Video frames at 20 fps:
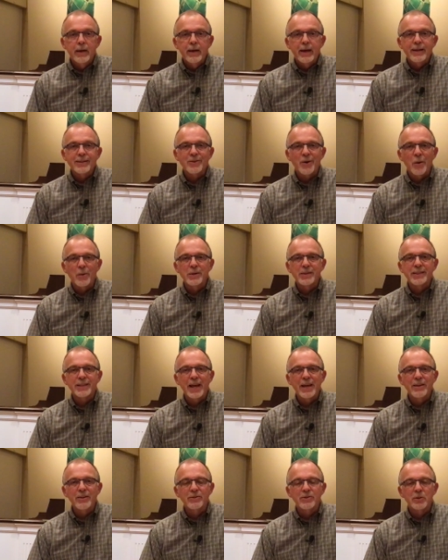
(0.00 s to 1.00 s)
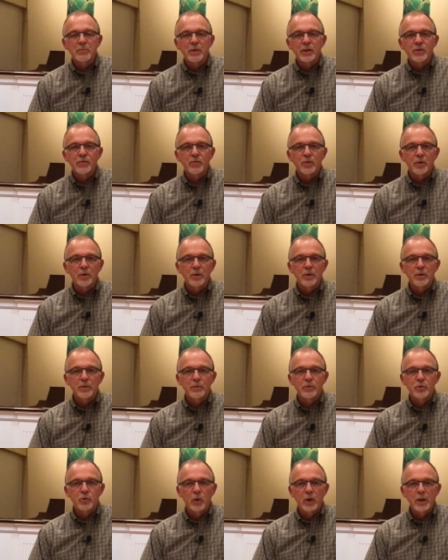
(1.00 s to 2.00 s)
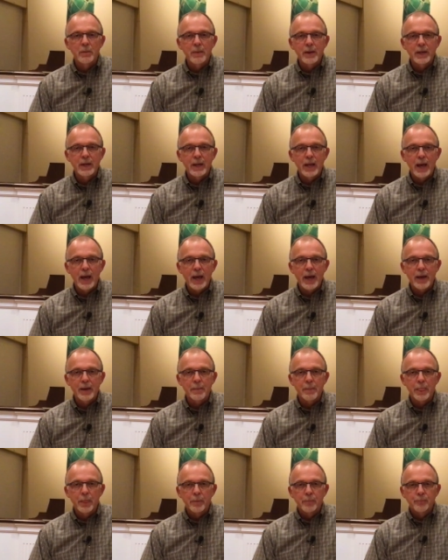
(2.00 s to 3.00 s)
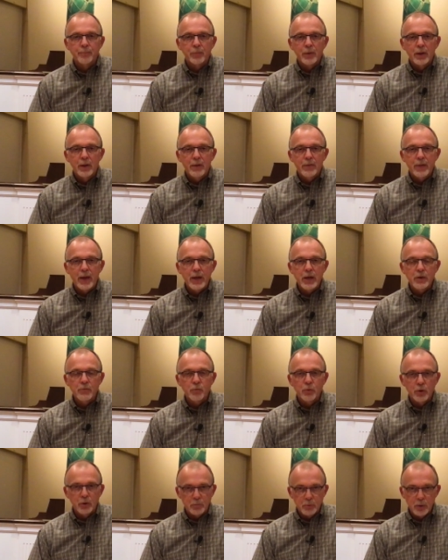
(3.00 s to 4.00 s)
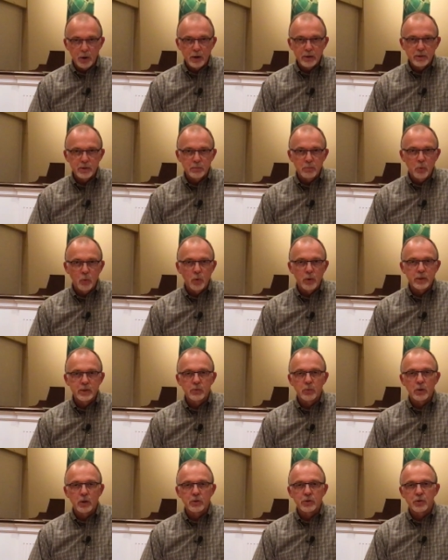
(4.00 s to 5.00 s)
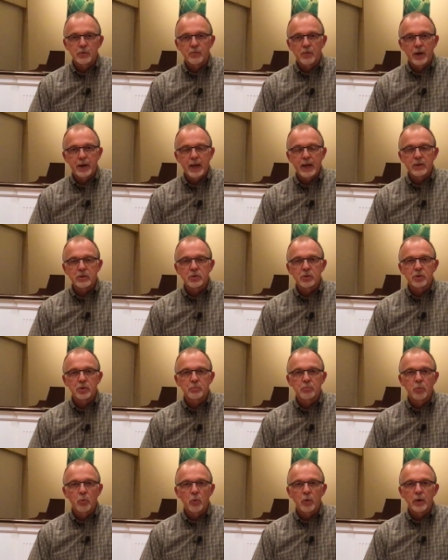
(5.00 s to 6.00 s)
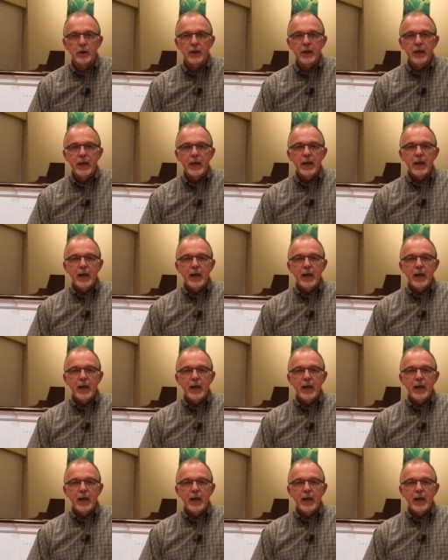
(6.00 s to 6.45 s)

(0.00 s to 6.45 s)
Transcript: As always, thank you so much for joining me today, and thank you for your prayer support as well as your financial support.